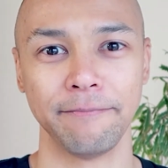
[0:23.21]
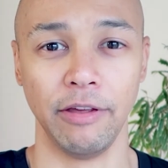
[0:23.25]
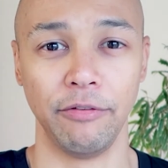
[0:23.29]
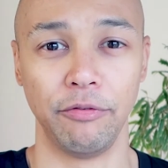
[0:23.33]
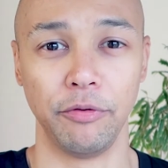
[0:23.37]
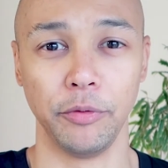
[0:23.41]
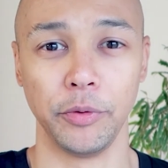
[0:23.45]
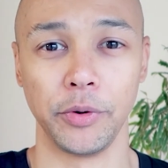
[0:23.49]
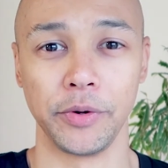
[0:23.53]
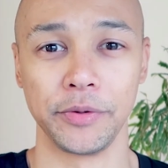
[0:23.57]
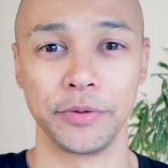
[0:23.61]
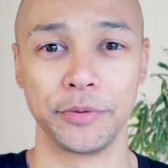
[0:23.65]

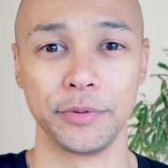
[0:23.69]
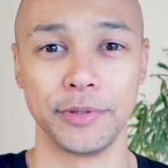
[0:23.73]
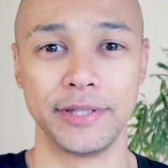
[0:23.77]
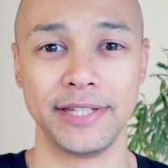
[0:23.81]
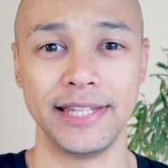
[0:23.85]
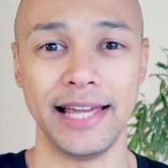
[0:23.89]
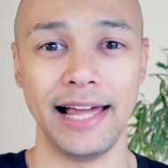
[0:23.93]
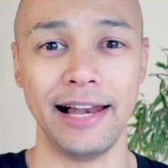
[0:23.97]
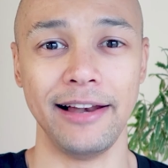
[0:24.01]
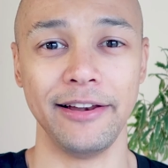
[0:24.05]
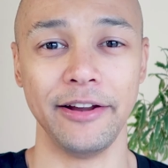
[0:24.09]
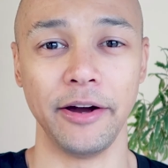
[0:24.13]
If you want to
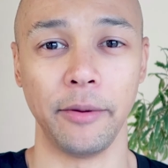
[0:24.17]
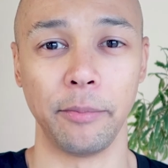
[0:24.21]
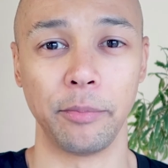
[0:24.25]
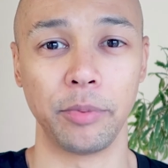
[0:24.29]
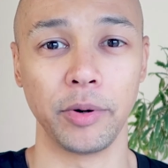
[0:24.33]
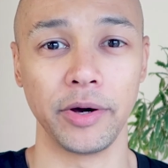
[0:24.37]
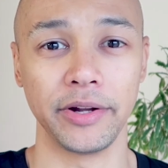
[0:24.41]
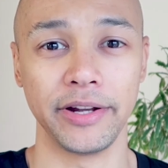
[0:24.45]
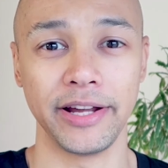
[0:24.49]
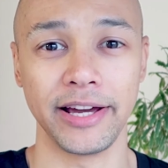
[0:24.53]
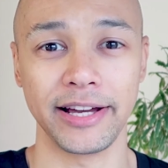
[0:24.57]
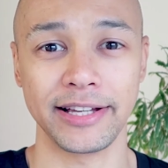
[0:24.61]
sell your
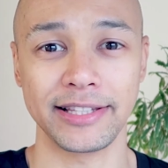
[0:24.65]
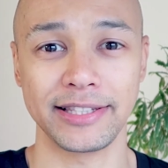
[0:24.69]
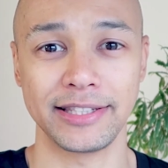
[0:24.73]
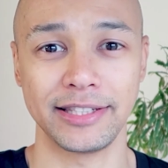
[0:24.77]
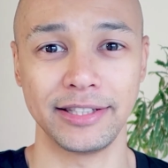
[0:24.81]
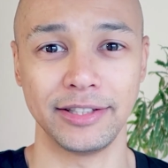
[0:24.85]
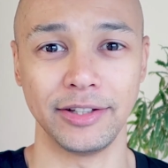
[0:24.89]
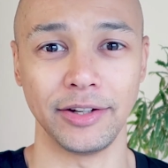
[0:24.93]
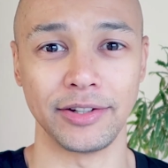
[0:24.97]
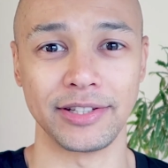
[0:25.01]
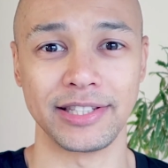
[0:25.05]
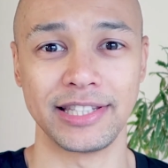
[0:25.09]

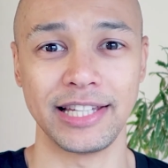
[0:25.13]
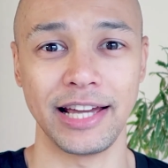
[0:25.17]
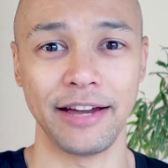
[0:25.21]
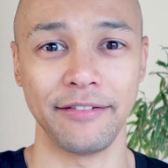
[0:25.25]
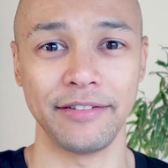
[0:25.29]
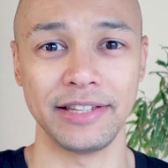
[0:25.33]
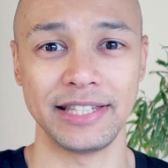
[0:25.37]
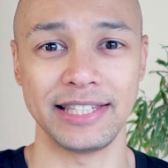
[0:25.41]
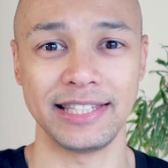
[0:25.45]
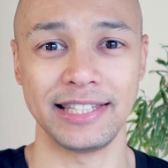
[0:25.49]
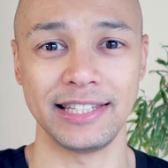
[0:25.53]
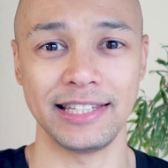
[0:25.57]
products, your
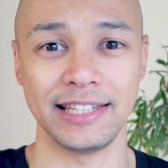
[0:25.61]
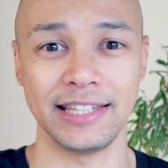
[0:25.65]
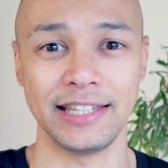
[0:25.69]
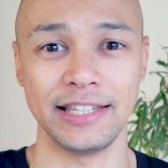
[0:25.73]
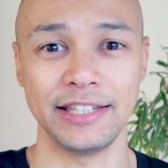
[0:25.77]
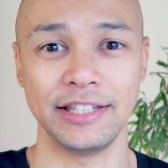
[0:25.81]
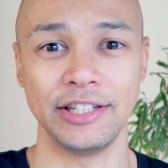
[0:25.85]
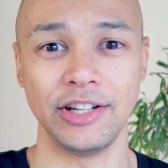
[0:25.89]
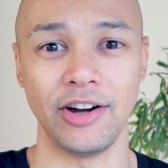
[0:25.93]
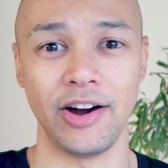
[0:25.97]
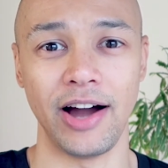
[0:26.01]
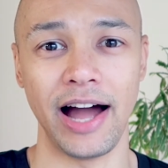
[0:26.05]

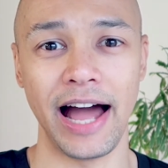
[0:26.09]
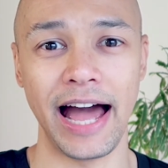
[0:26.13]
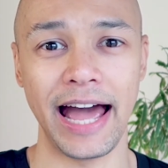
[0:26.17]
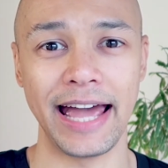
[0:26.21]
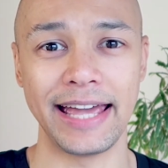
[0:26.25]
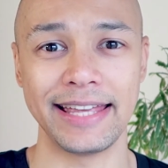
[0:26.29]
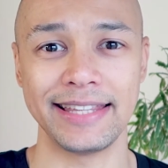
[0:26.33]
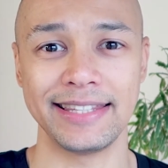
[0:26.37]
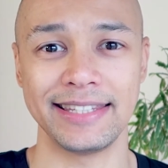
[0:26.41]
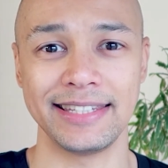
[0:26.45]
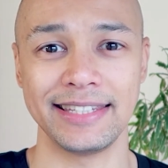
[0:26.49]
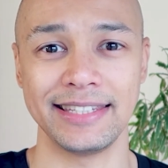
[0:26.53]
services, your
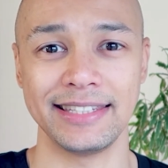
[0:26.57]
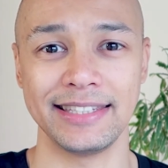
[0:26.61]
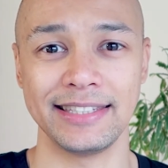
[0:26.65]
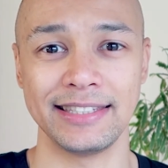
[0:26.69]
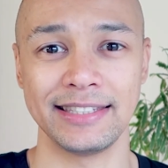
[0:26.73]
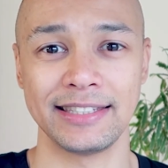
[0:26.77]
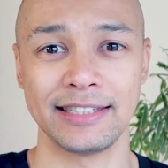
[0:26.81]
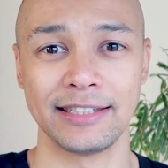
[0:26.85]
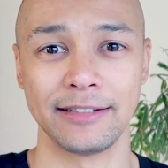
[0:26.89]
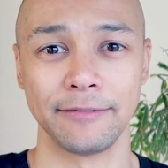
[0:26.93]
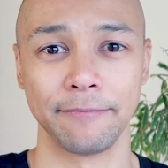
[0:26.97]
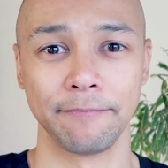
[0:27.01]

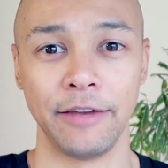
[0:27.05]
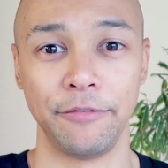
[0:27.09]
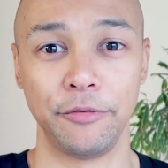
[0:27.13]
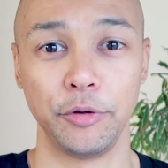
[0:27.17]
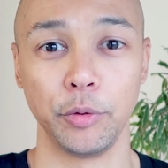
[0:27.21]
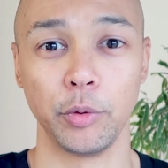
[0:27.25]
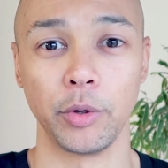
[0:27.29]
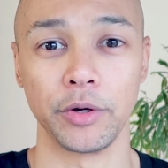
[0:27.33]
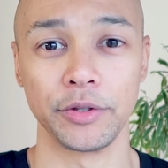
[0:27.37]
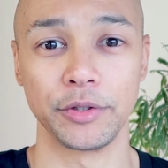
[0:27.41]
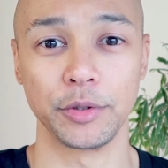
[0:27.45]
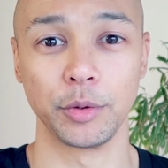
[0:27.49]
ideas, if
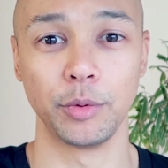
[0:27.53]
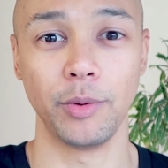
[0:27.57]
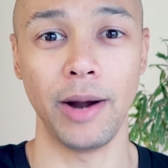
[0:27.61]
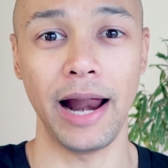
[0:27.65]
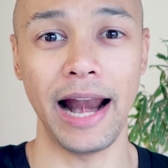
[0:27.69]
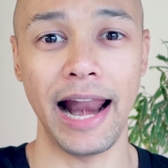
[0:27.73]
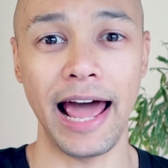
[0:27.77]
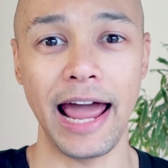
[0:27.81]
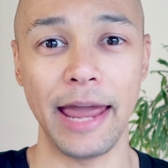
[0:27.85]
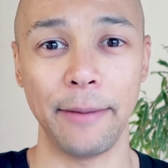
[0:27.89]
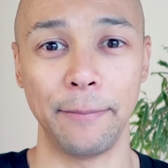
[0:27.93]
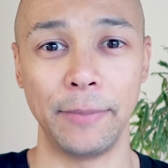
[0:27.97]
you want to
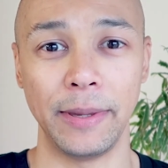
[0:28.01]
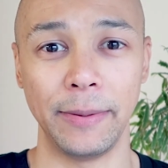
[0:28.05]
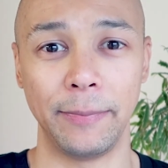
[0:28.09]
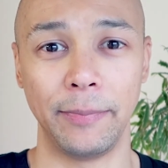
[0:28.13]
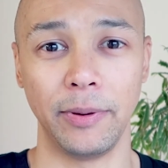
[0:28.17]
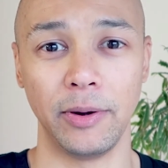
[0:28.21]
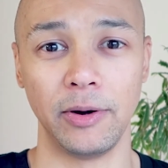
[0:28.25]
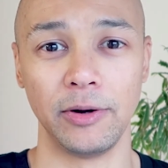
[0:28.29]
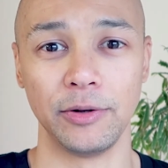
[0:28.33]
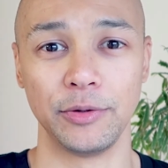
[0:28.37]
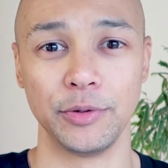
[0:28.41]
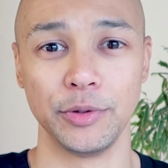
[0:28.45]
rally
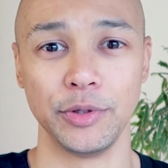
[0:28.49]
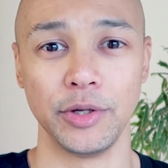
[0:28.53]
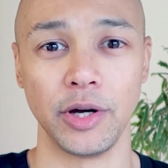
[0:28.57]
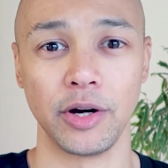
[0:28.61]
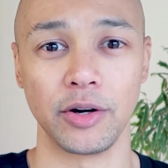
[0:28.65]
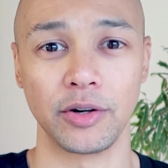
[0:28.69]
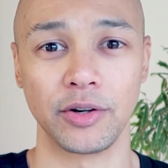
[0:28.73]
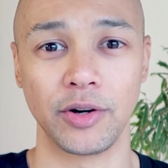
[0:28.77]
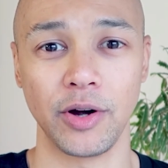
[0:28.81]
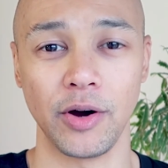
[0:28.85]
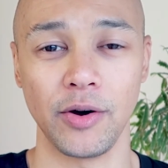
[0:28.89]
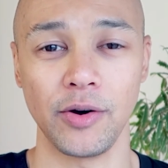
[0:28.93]
people to
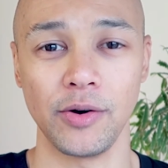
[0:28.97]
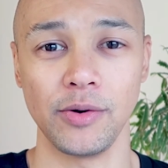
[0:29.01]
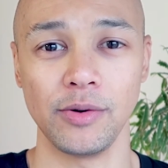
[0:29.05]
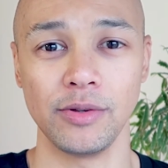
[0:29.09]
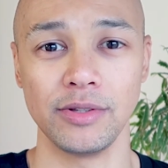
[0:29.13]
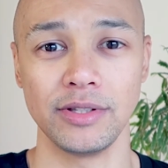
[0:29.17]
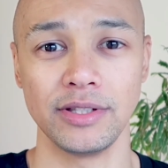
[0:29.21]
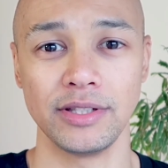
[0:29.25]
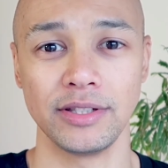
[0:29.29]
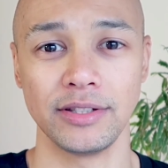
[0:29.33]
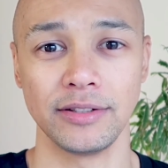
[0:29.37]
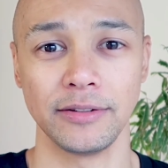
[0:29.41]
your
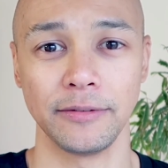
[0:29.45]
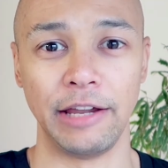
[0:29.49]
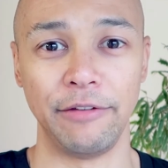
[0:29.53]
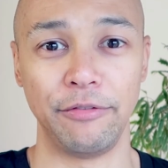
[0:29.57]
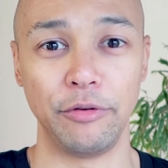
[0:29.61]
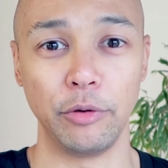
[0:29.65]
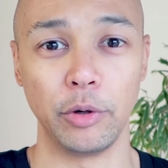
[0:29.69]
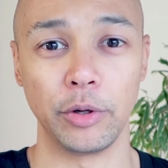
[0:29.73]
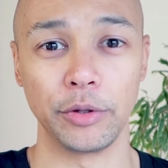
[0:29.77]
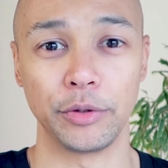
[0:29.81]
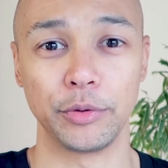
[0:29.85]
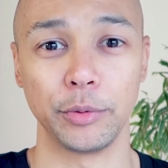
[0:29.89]
cause,
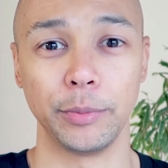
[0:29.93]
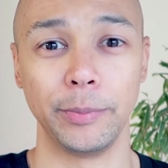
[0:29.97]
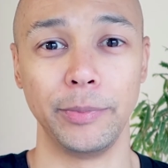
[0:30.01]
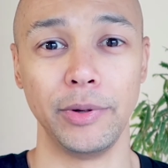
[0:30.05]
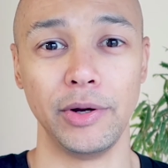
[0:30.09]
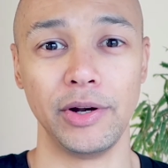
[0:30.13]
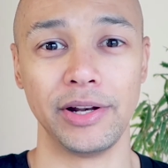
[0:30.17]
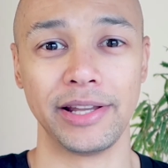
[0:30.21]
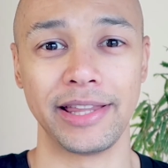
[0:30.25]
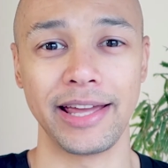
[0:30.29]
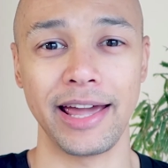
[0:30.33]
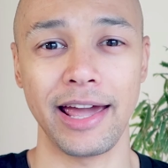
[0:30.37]
if you want to
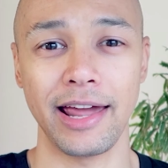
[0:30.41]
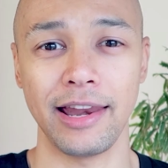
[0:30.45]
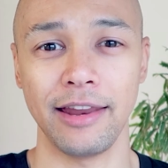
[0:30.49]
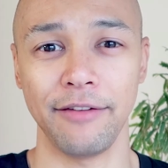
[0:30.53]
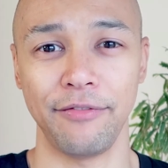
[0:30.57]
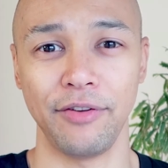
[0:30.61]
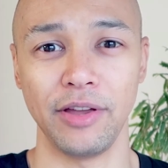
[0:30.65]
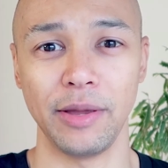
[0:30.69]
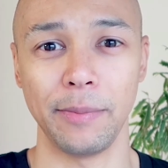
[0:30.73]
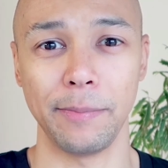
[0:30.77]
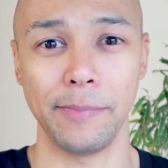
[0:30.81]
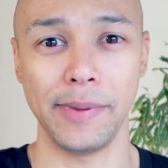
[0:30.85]
build
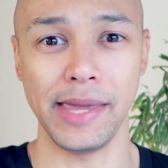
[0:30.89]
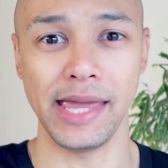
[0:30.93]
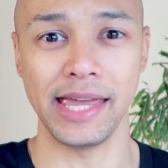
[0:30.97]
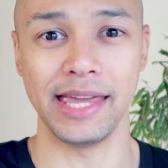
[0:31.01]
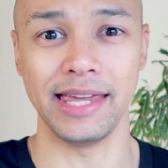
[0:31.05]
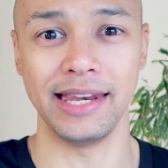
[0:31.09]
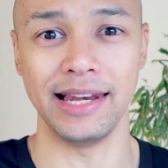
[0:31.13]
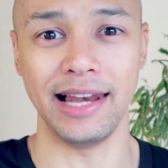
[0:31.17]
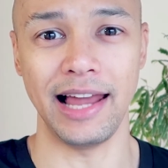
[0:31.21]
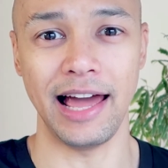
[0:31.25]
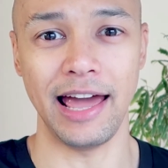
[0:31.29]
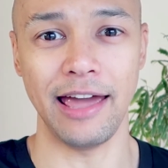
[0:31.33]
anything
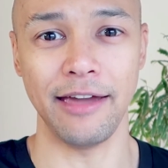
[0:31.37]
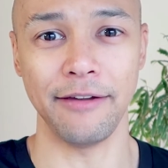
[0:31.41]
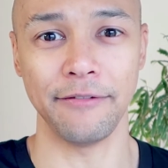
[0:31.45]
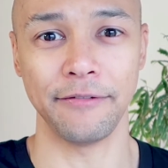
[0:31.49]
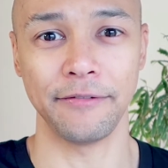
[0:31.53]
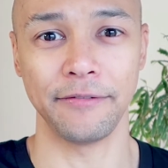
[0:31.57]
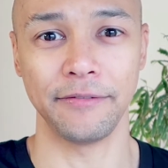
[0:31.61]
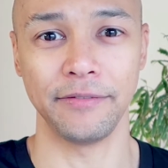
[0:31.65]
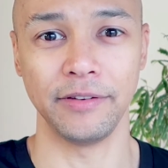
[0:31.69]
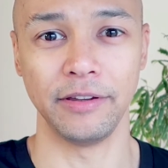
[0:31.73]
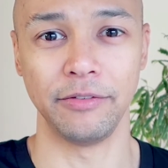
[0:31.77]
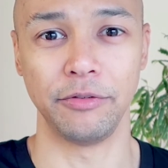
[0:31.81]
big in life,
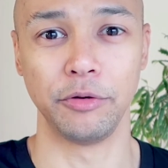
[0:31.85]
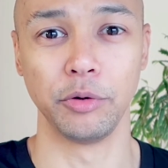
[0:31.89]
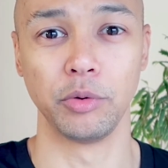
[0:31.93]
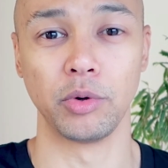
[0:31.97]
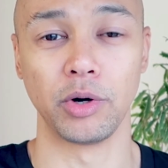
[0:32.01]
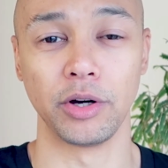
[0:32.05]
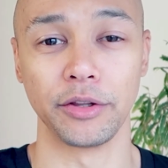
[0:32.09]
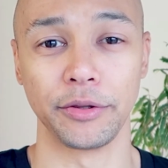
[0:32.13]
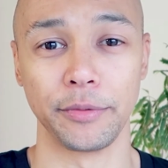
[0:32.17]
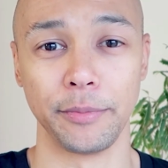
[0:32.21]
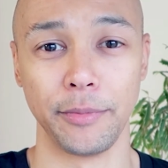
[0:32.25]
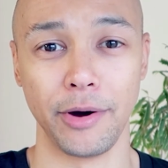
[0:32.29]
if you
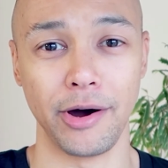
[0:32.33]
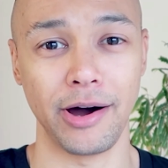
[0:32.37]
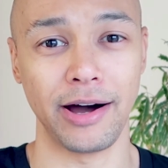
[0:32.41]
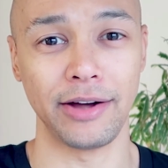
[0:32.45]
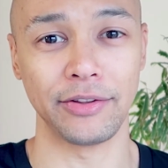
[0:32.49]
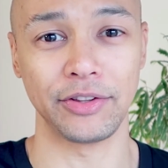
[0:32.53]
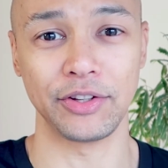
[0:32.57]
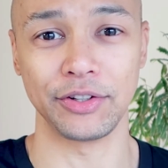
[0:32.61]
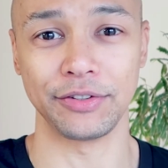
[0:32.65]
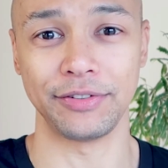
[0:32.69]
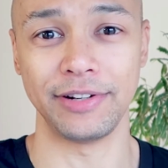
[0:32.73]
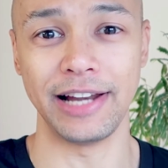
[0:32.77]
want more
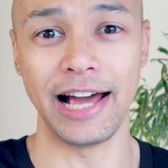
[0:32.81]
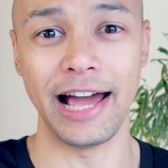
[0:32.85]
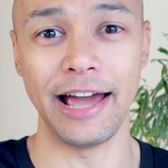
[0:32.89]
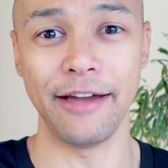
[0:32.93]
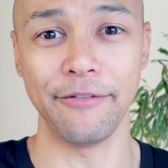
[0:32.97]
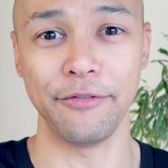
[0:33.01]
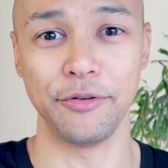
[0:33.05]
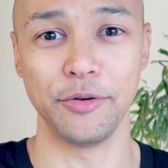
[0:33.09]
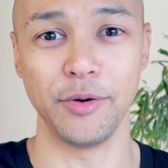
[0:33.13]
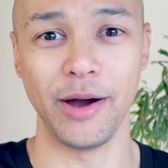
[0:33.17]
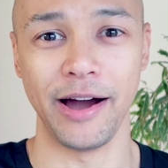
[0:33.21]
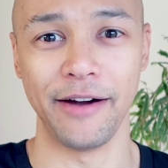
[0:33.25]
out of
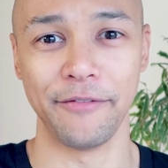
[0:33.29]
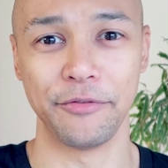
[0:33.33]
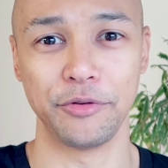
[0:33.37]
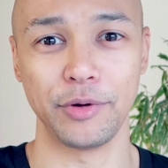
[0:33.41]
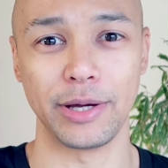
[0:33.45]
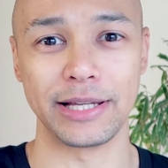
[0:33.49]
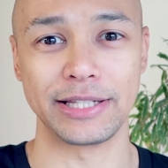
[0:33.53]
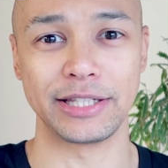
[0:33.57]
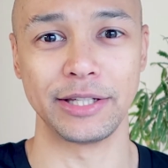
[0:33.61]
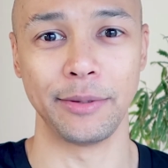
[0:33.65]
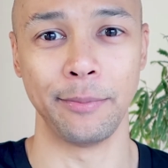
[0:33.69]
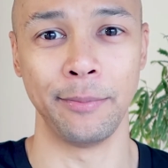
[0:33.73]
life, you have
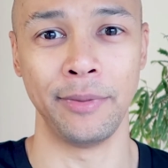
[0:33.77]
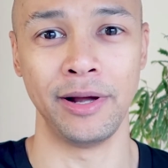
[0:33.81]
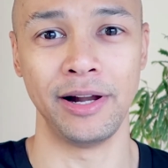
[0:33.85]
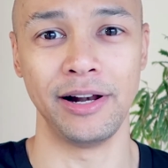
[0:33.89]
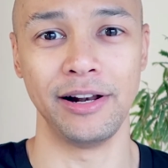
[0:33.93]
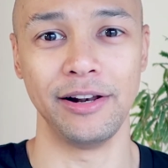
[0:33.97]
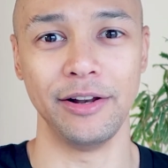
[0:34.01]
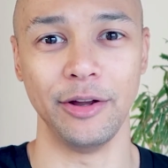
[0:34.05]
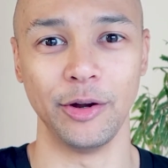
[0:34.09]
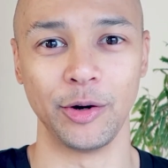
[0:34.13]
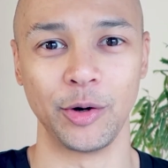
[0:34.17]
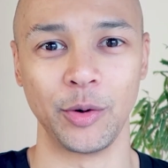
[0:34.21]
to
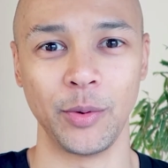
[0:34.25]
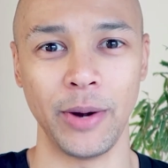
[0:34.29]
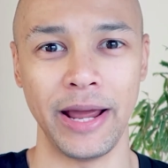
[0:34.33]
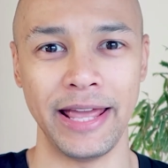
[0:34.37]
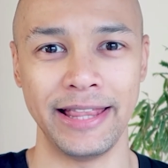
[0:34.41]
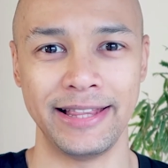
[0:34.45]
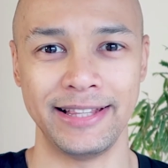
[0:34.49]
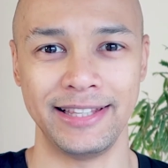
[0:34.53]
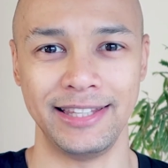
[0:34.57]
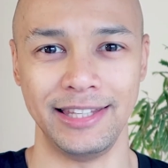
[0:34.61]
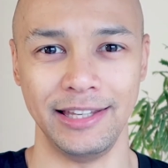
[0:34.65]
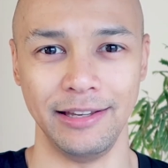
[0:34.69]
assemble a
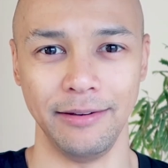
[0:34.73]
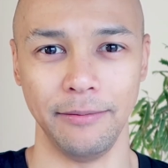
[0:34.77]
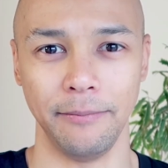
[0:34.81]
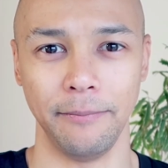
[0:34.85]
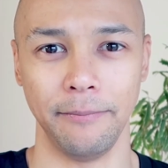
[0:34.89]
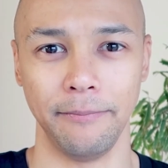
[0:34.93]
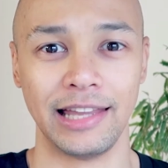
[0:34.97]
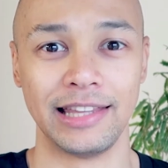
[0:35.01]
great team.